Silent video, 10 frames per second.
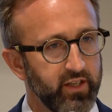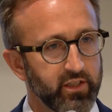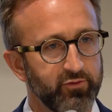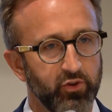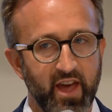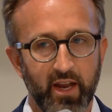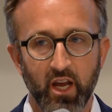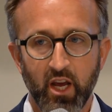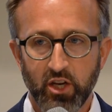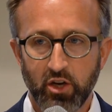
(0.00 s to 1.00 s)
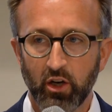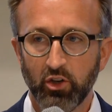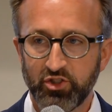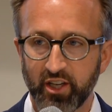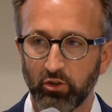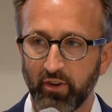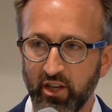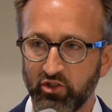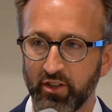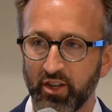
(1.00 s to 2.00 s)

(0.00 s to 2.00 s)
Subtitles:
is for that younger generation